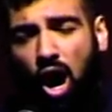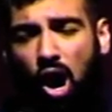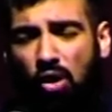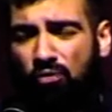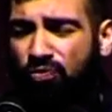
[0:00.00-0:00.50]

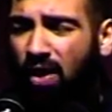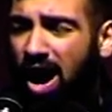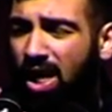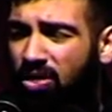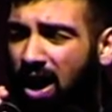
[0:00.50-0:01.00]
Oh,
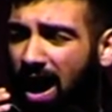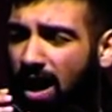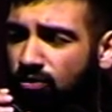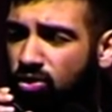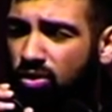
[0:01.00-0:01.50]
Father,
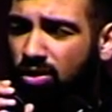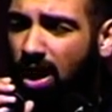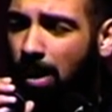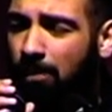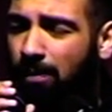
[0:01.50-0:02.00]
have you
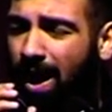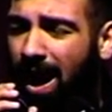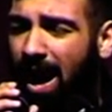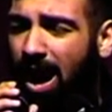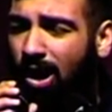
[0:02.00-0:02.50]
come
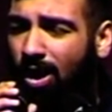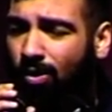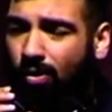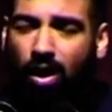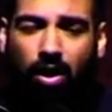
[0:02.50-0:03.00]

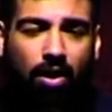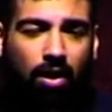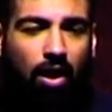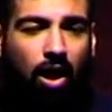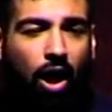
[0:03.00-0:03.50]
now?
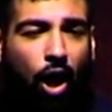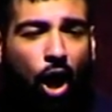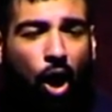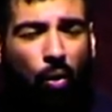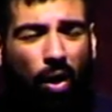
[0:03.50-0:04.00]

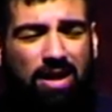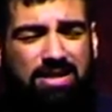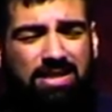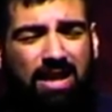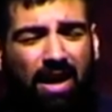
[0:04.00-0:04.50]
When
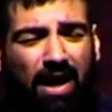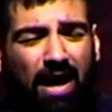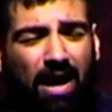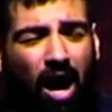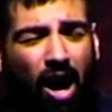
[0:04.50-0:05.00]

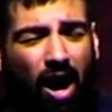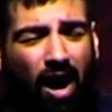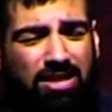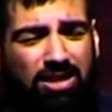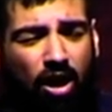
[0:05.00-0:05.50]

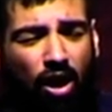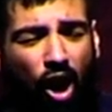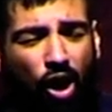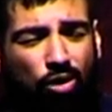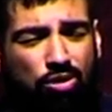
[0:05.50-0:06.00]
Sakina's
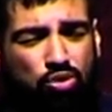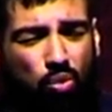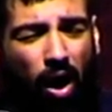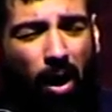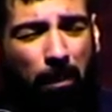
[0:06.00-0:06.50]
clothes
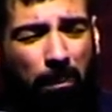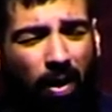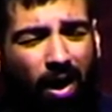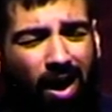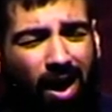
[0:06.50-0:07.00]
were
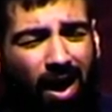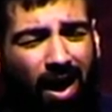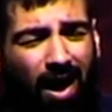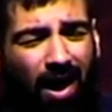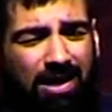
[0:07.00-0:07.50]

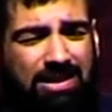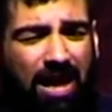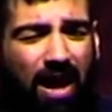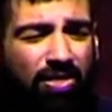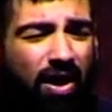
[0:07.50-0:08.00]
burnt
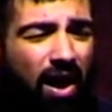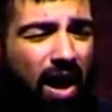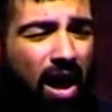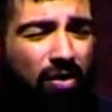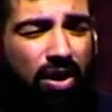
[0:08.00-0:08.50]
and the
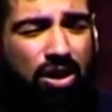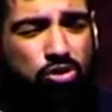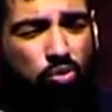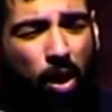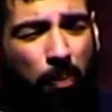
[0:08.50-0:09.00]
earrings
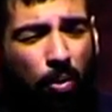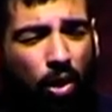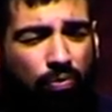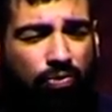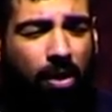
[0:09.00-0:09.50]
were
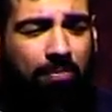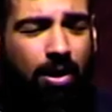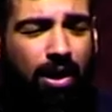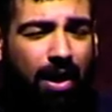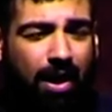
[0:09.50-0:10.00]
pulled from
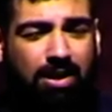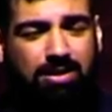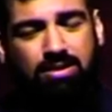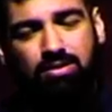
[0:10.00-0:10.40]
his.